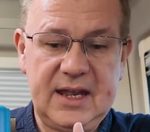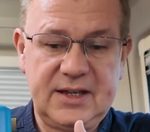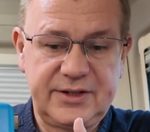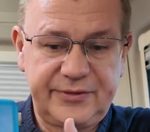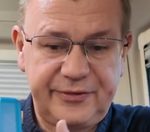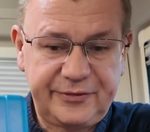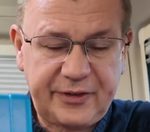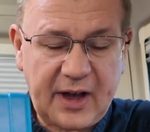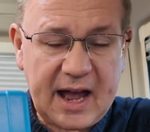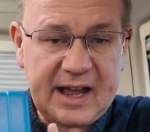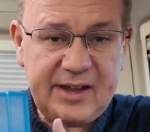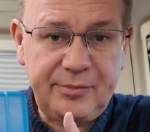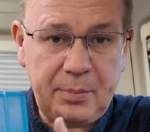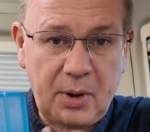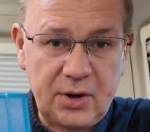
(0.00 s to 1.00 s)
It's
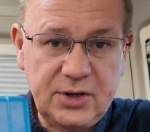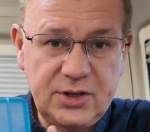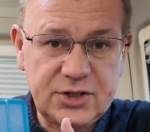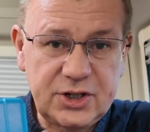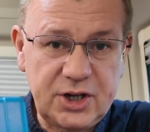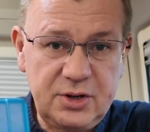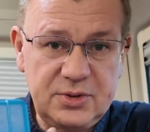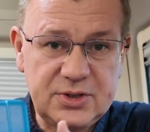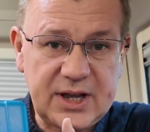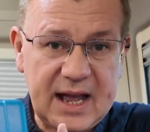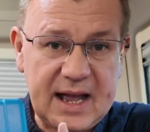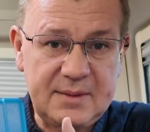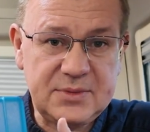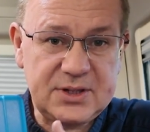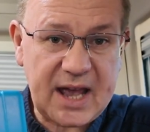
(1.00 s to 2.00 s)
5.2
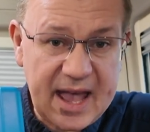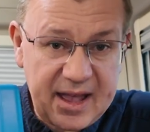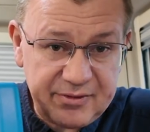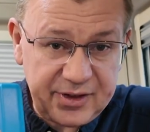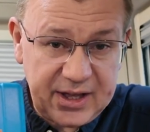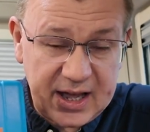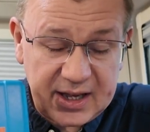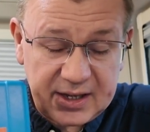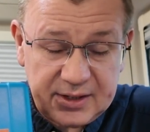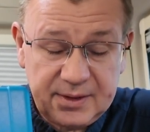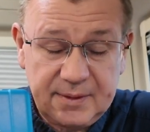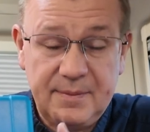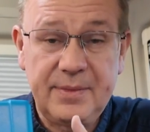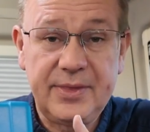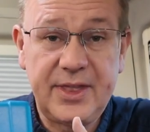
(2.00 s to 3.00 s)
times heavier
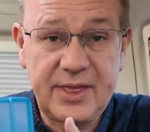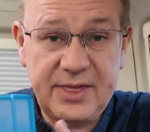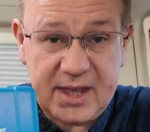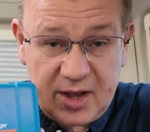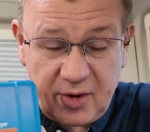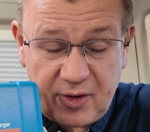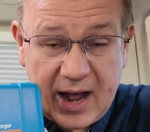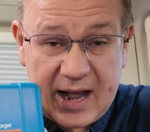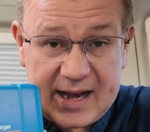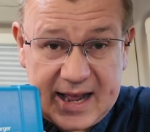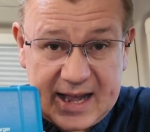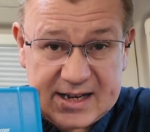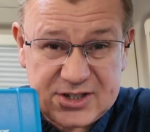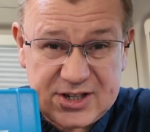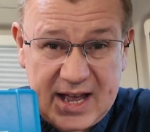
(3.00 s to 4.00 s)
than the Orion
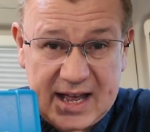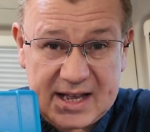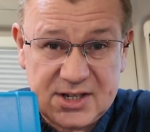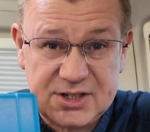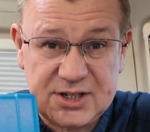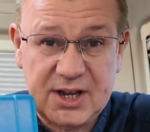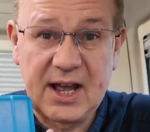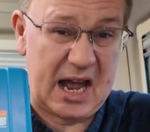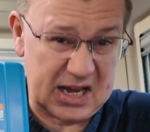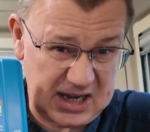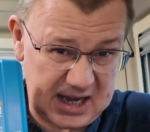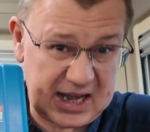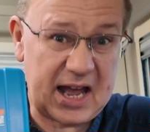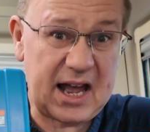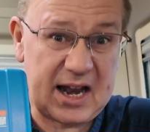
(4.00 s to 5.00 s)
XS, and
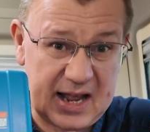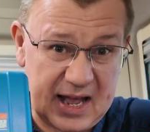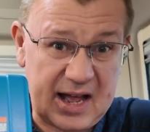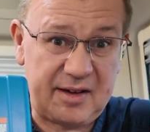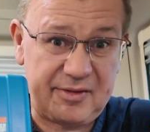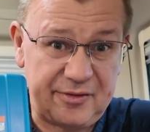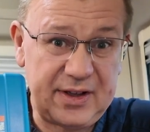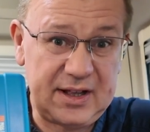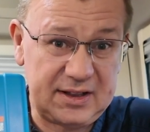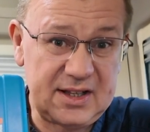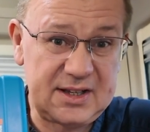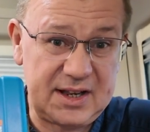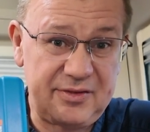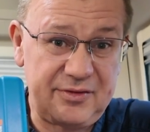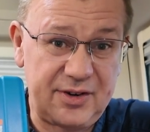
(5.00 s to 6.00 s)
you can't half feel
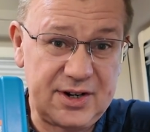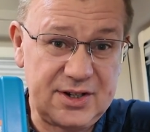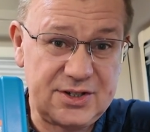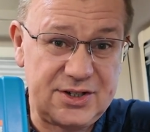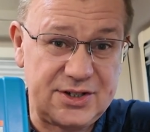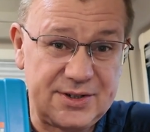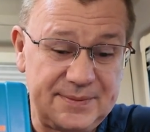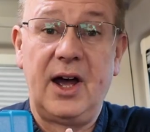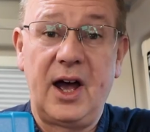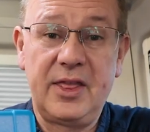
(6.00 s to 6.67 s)
the difference.